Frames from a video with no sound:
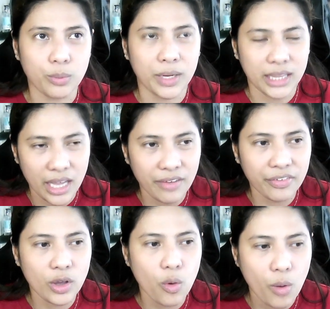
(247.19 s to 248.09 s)
But if
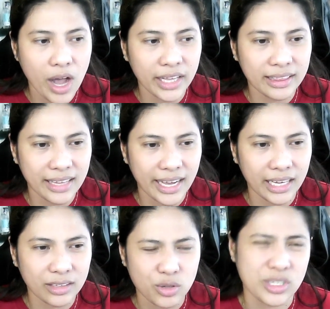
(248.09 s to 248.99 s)
you want
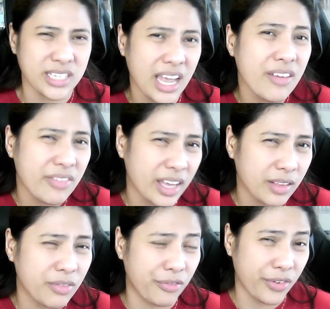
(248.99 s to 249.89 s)
like to save
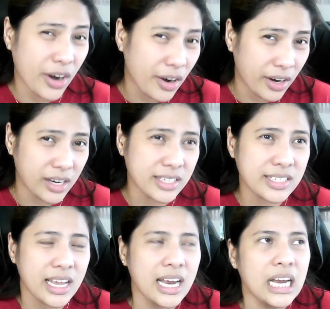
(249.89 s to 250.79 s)
it
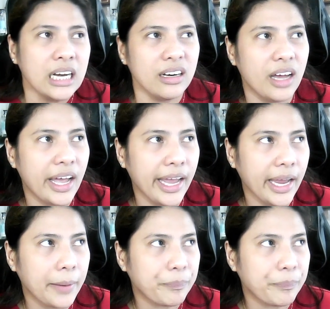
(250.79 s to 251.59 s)
first, like